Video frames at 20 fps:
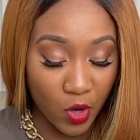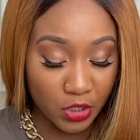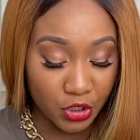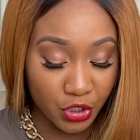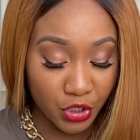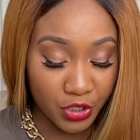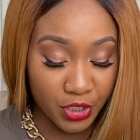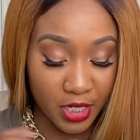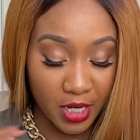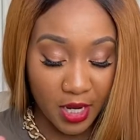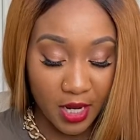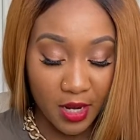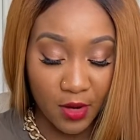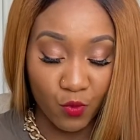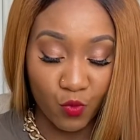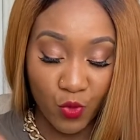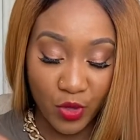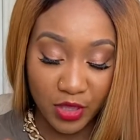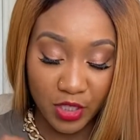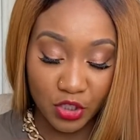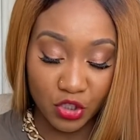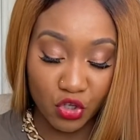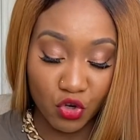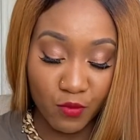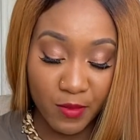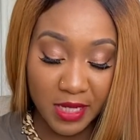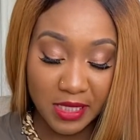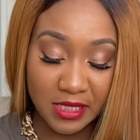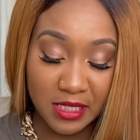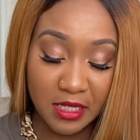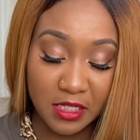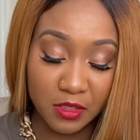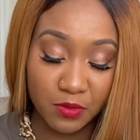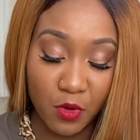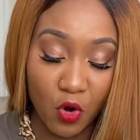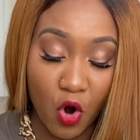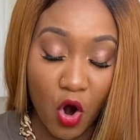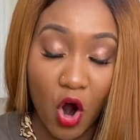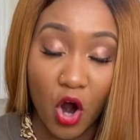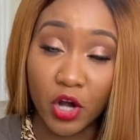you're done with the 2 minutes in this
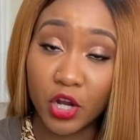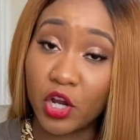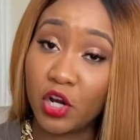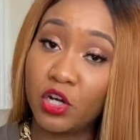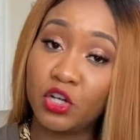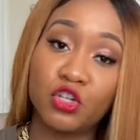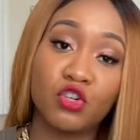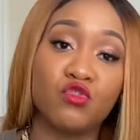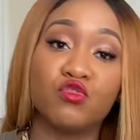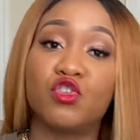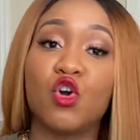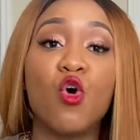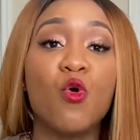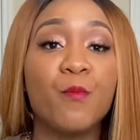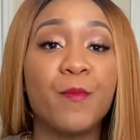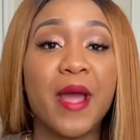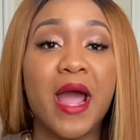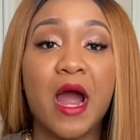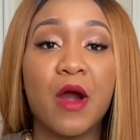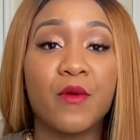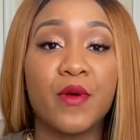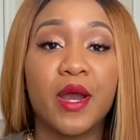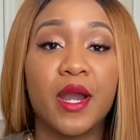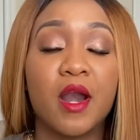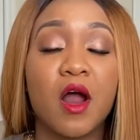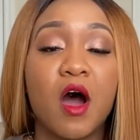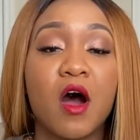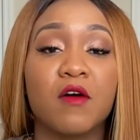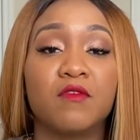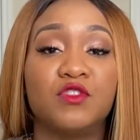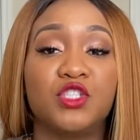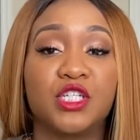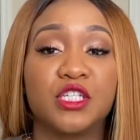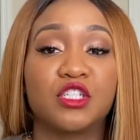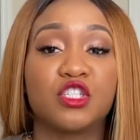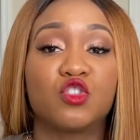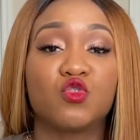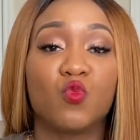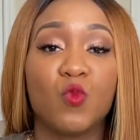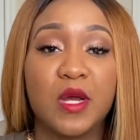mode, all you're gonna do, don't power it off,
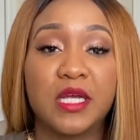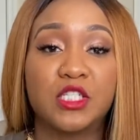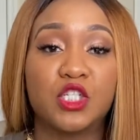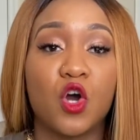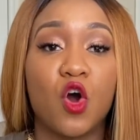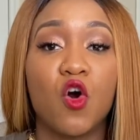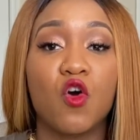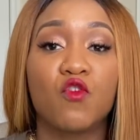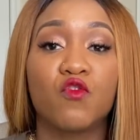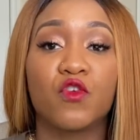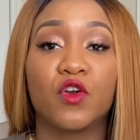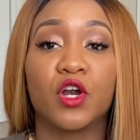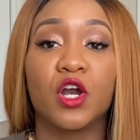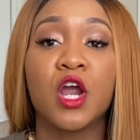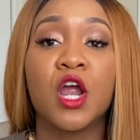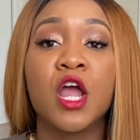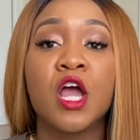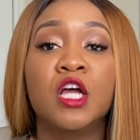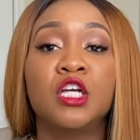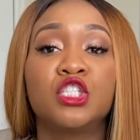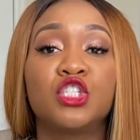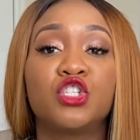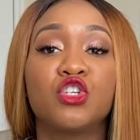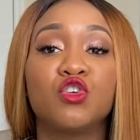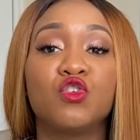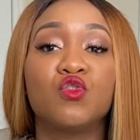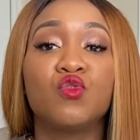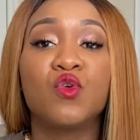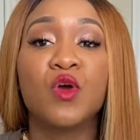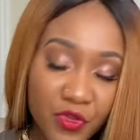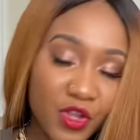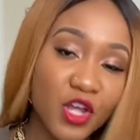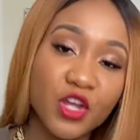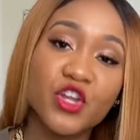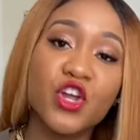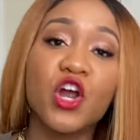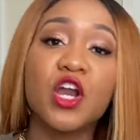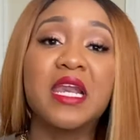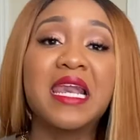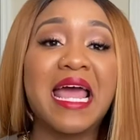just switch over to
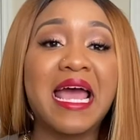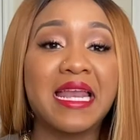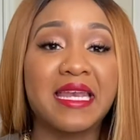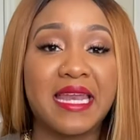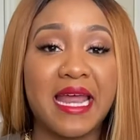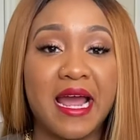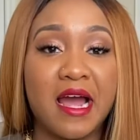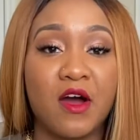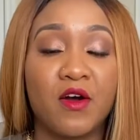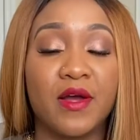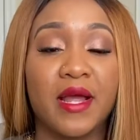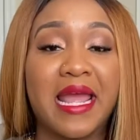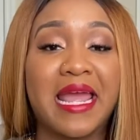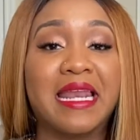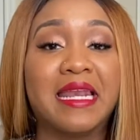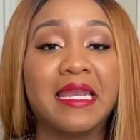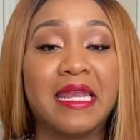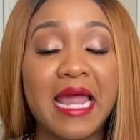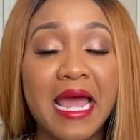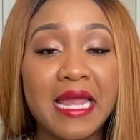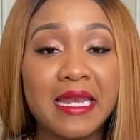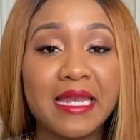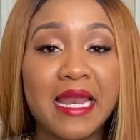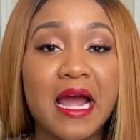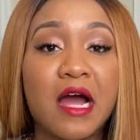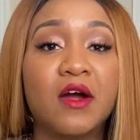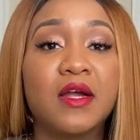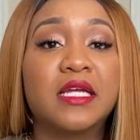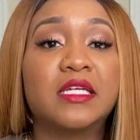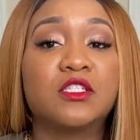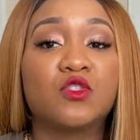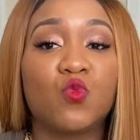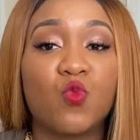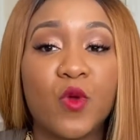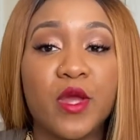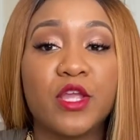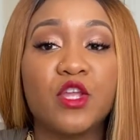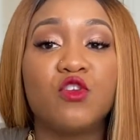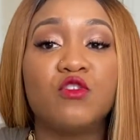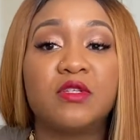your letdown. And letdown is
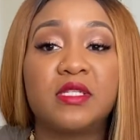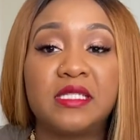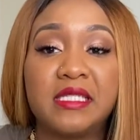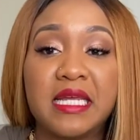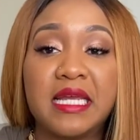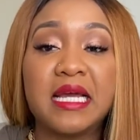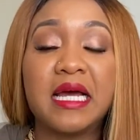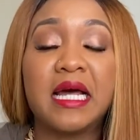when you see